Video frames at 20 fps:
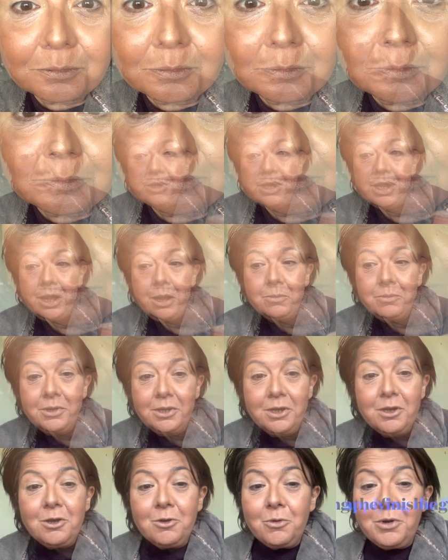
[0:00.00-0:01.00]
Okay, I'm
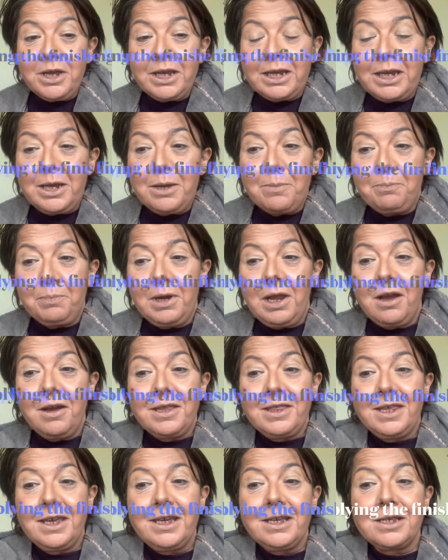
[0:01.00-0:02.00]
going to quickly apply
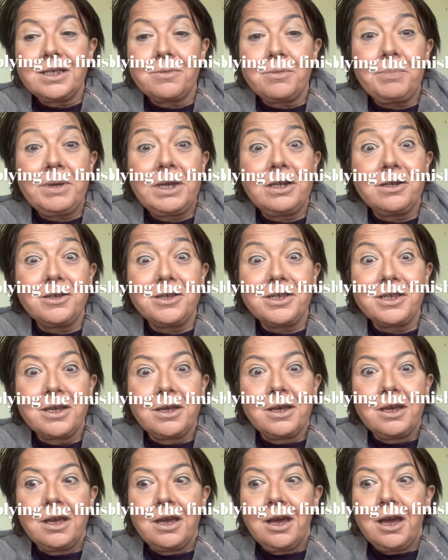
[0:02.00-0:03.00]
this because
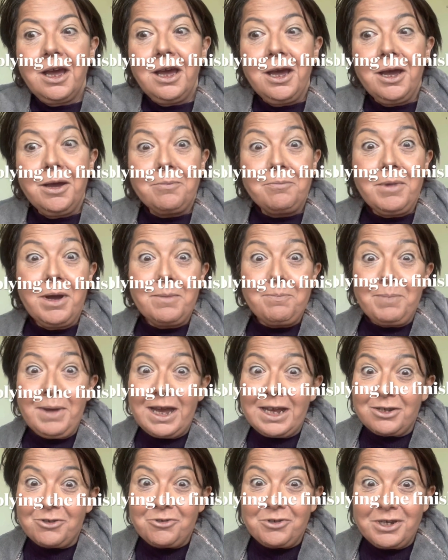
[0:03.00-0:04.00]
my
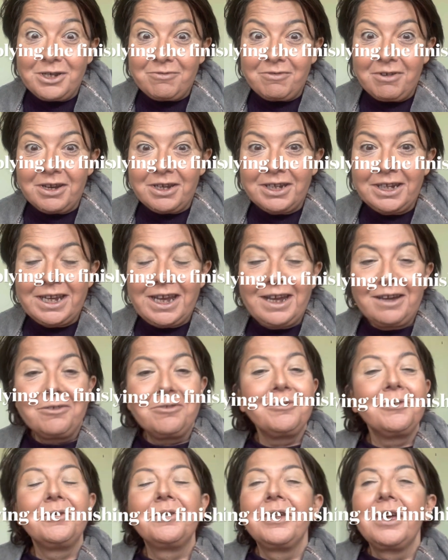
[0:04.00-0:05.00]
battery's running
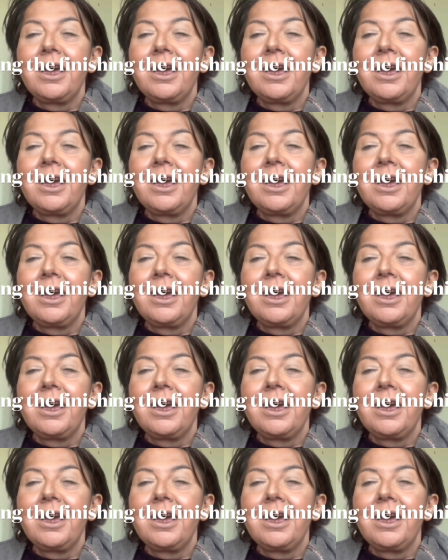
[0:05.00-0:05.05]
out.